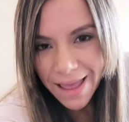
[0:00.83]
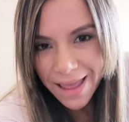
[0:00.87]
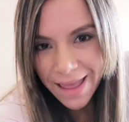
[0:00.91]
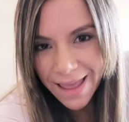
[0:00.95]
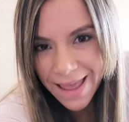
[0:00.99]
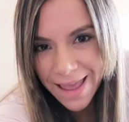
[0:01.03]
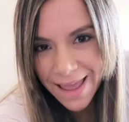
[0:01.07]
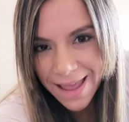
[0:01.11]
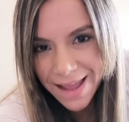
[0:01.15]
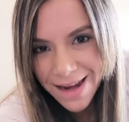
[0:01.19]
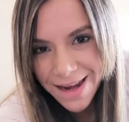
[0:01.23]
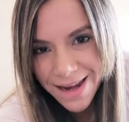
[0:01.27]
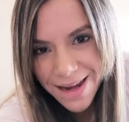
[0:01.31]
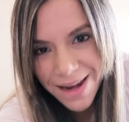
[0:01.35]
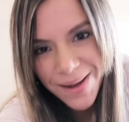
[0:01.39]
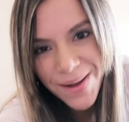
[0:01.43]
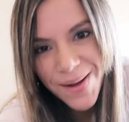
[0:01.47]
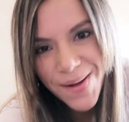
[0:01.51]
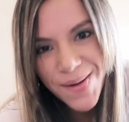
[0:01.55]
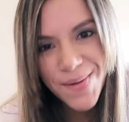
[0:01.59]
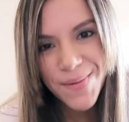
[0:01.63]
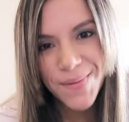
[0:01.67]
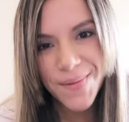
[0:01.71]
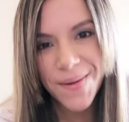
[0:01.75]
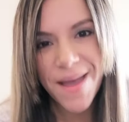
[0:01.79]

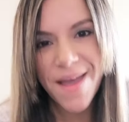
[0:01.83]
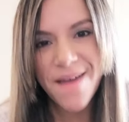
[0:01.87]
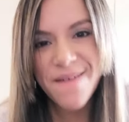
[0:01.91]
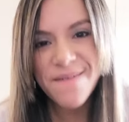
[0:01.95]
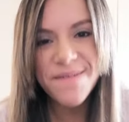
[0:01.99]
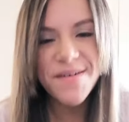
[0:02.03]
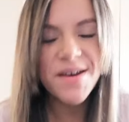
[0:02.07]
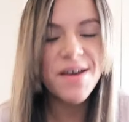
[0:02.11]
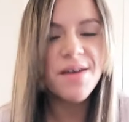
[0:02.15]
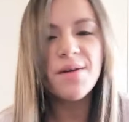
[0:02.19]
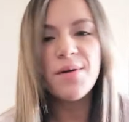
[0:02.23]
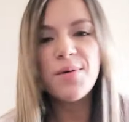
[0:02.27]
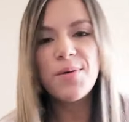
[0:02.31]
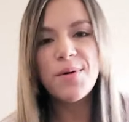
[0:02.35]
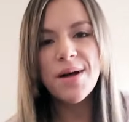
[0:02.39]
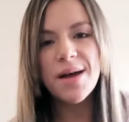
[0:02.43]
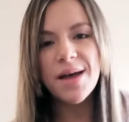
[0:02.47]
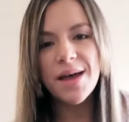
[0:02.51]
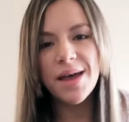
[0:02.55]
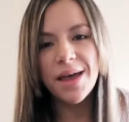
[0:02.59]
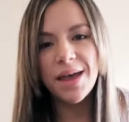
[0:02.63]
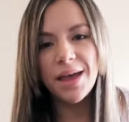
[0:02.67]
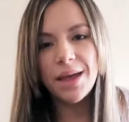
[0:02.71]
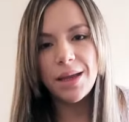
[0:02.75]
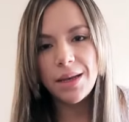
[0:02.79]
Hello
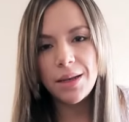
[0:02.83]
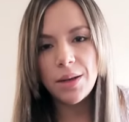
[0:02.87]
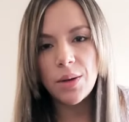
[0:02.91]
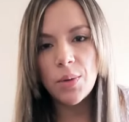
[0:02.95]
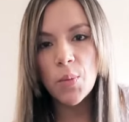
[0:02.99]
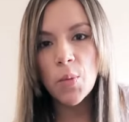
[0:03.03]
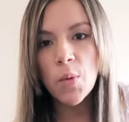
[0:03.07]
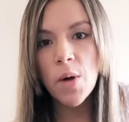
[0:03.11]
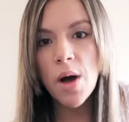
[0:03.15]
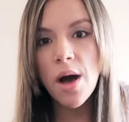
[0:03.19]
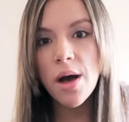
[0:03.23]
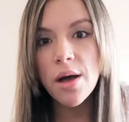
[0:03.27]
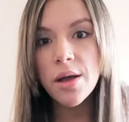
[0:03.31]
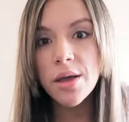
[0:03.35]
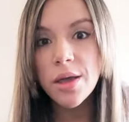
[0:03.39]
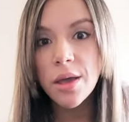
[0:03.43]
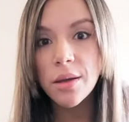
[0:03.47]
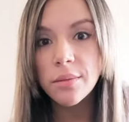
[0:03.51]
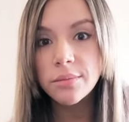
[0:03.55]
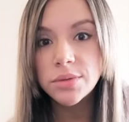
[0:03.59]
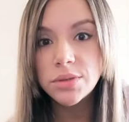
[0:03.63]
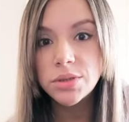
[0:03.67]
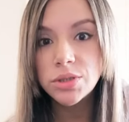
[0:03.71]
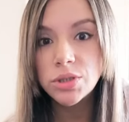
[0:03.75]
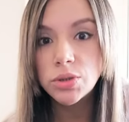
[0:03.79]
everyone!
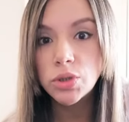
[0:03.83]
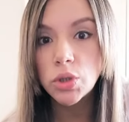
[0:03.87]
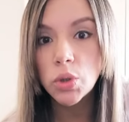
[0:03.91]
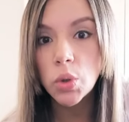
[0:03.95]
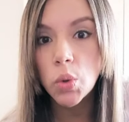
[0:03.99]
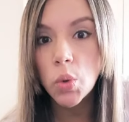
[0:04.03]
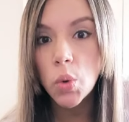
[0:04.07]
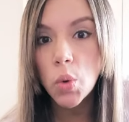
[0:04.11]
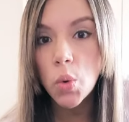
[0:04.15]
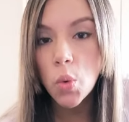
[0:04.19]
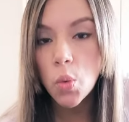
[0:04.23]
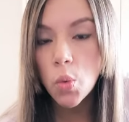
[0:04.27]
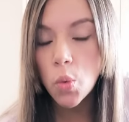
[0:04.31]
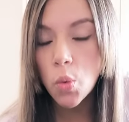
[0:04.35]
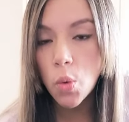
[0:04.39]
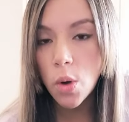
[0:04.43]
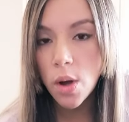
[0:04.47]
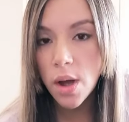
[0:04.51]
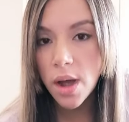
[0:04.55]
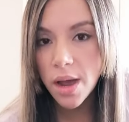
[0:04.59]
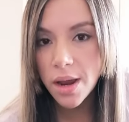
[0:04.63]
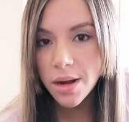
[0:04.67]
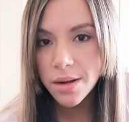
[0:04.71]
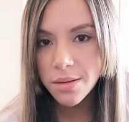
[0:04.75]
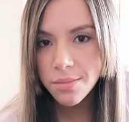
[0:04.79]
Welcome to
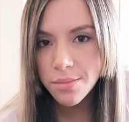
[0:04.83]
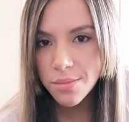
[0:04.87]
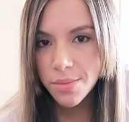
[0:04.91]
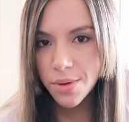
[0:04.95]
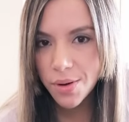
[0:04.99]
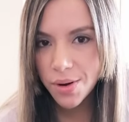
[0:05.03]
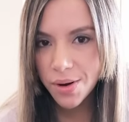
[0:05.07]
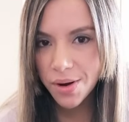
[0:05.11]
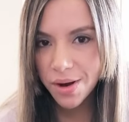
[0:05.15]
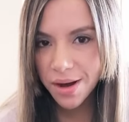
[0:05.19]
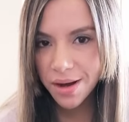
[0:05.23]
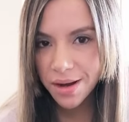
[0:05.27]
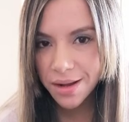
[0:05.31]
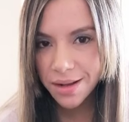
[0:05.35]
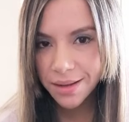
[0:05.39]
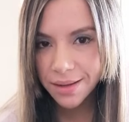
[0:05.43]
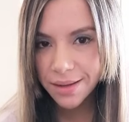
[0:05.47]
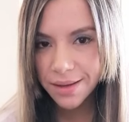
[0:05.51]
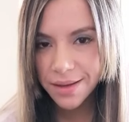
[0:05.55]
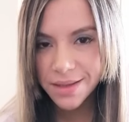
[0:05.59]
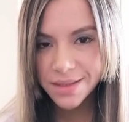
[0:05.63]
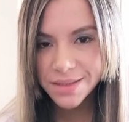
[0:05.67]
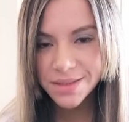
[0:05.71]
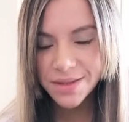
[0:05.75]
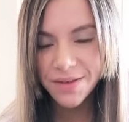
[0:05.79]
one more
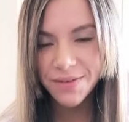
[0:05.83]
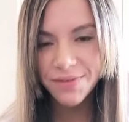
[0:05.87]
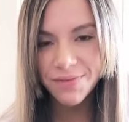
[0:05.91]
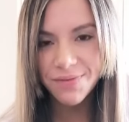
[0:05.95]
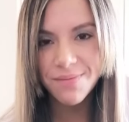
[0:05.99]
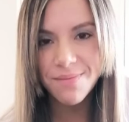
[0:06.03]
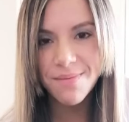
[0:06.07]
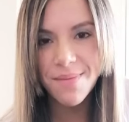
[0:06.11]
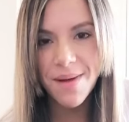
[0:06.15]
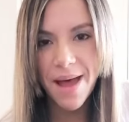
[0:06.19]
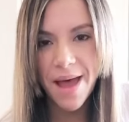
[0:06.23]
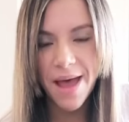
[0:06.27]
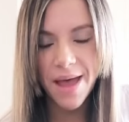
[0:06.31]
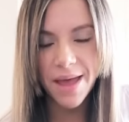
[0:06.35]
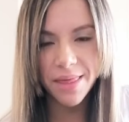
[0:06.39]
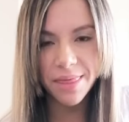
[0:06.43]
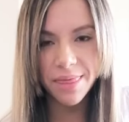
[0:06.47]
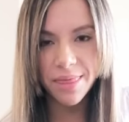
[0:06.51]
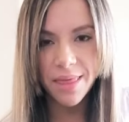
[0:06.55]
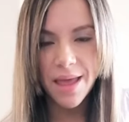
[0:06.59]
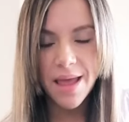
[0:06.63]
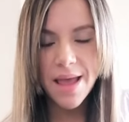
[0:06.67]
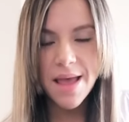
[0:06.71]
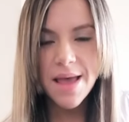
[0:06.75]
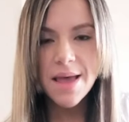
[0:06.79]
class of math.